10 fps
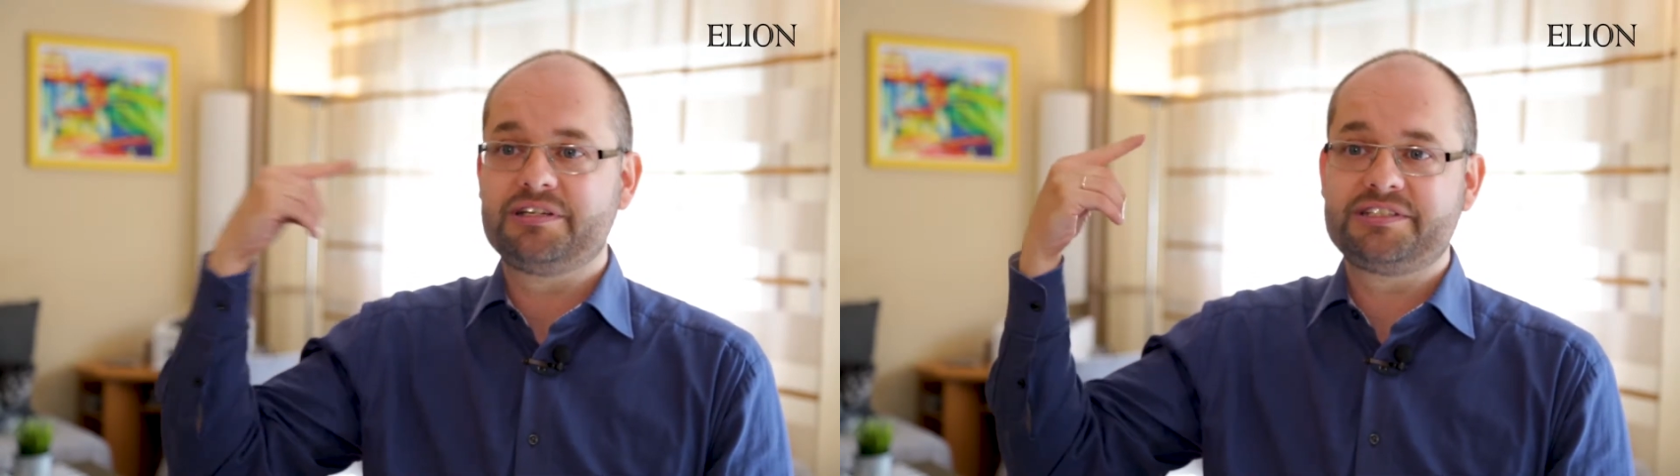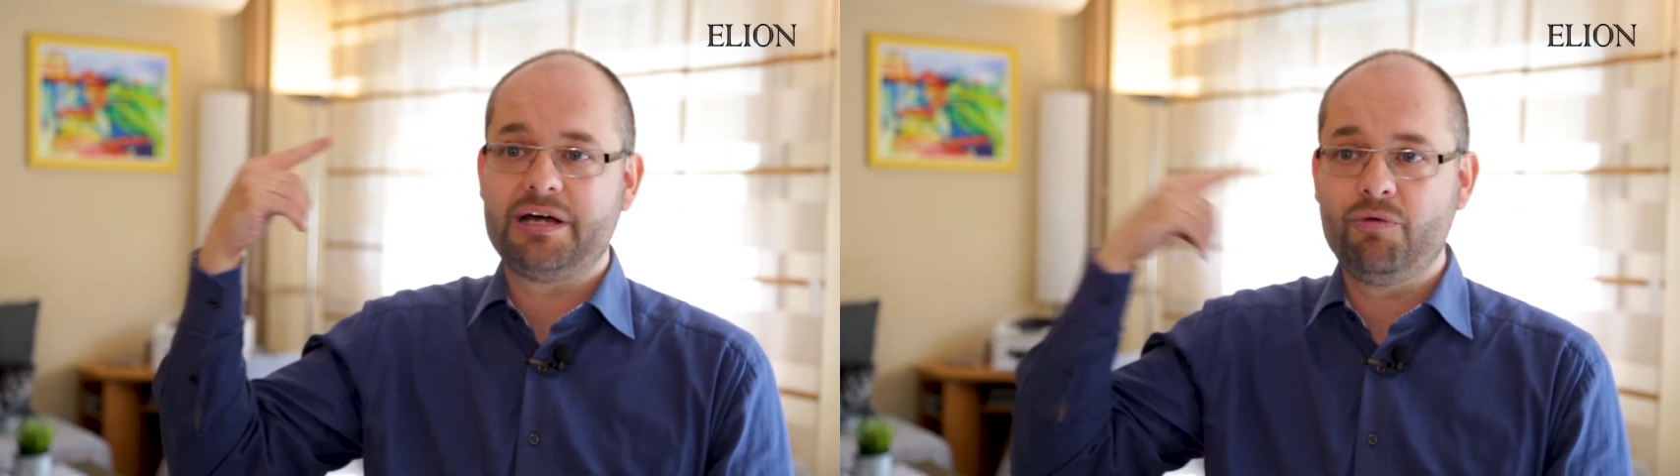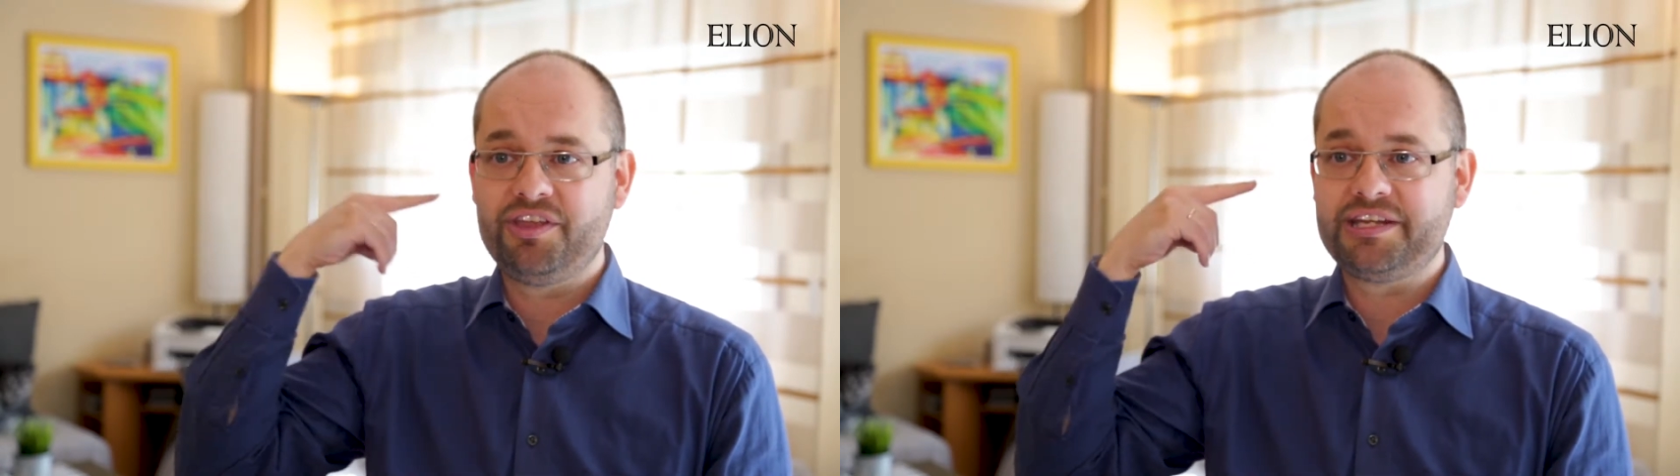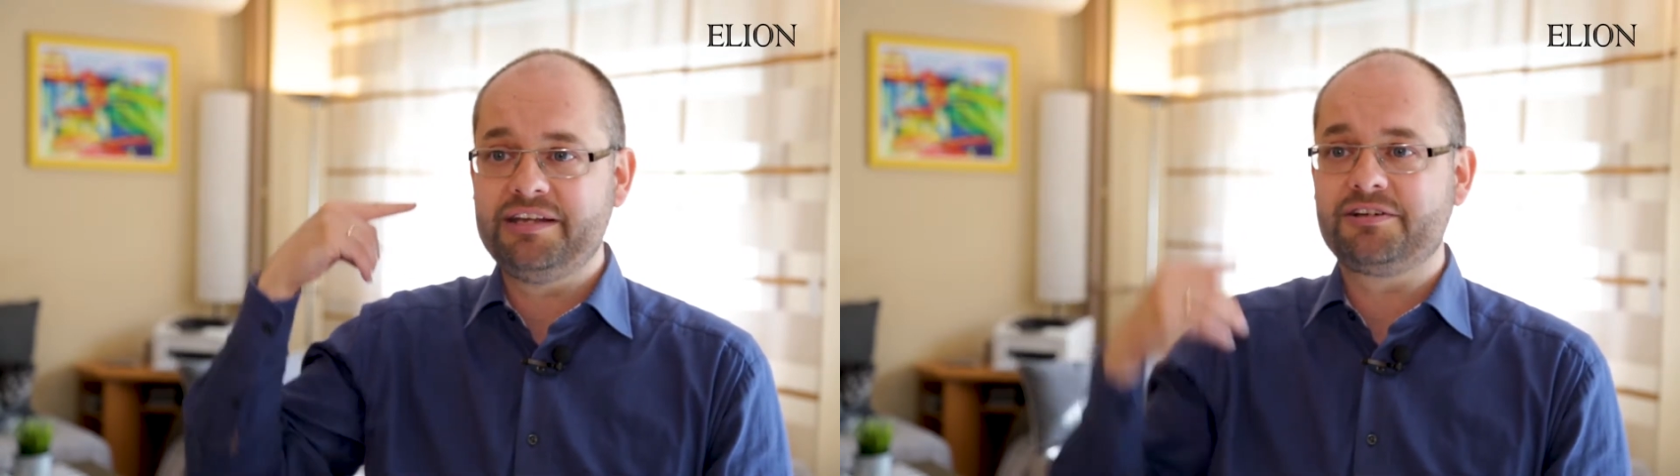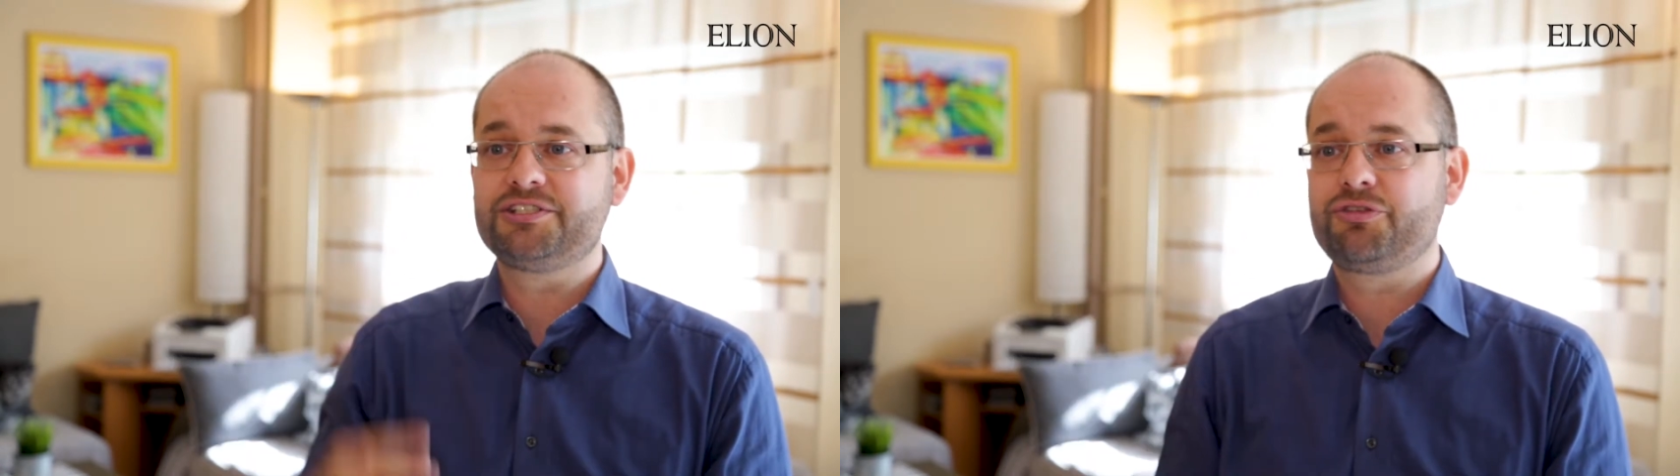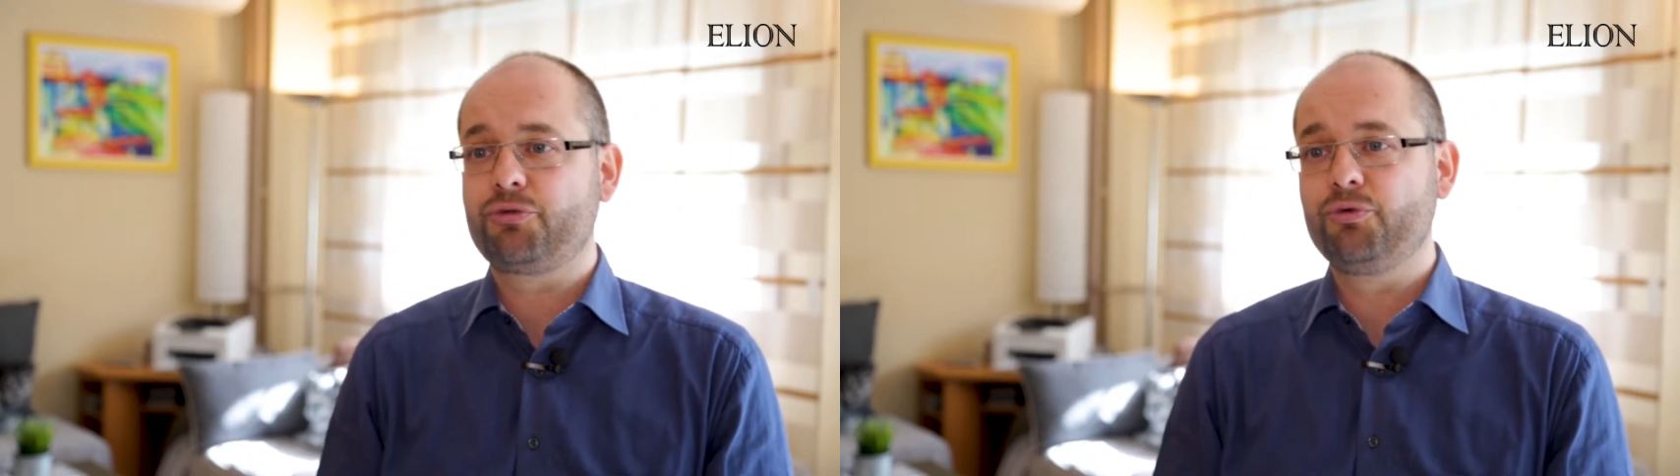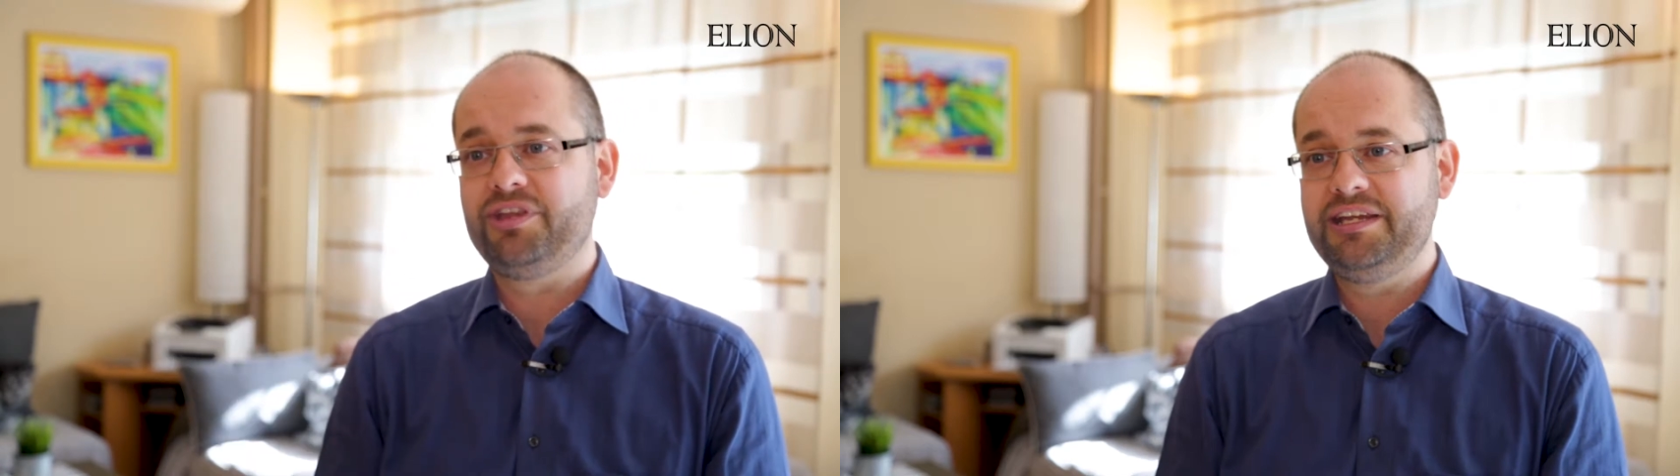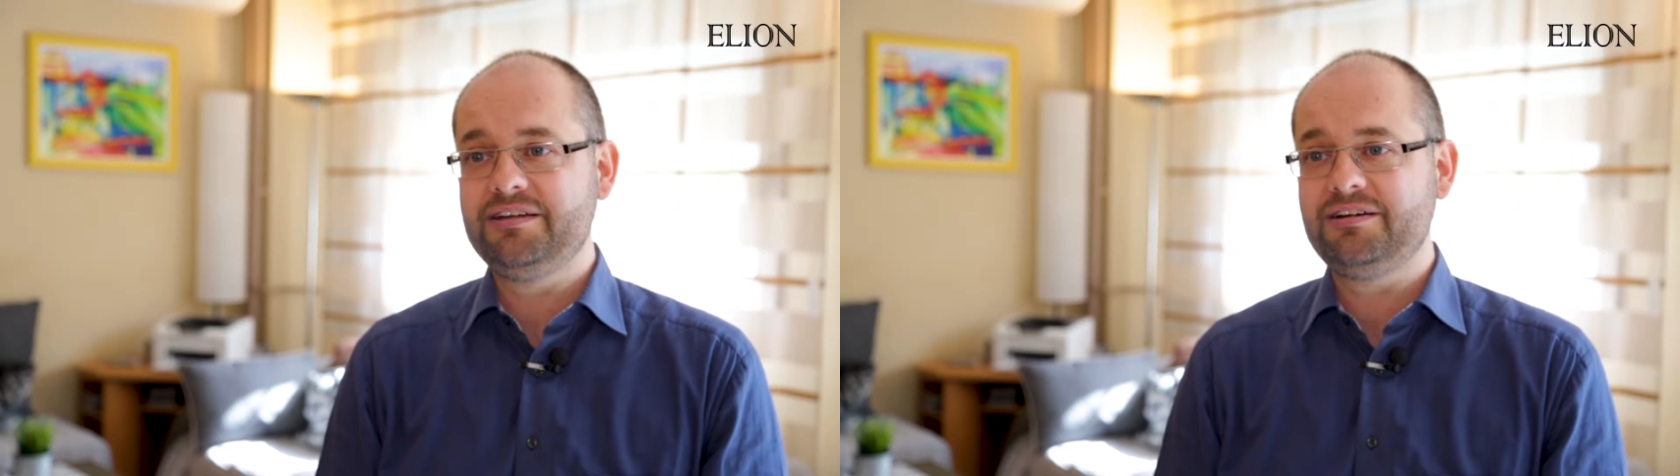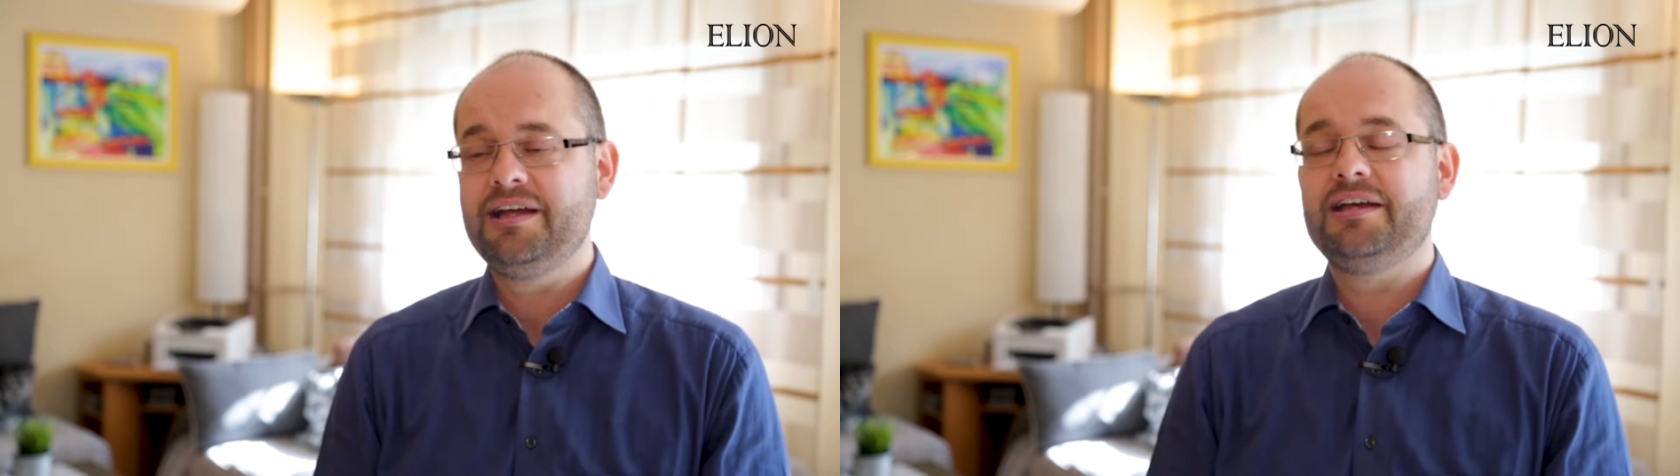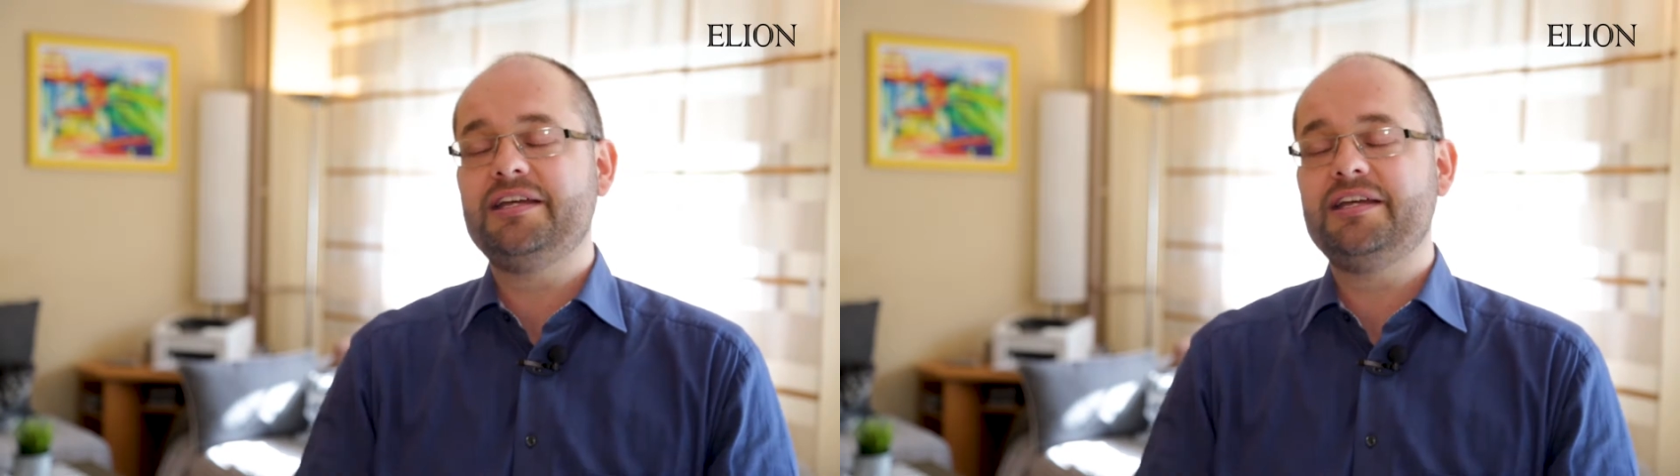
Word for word: Sound that enters through the ear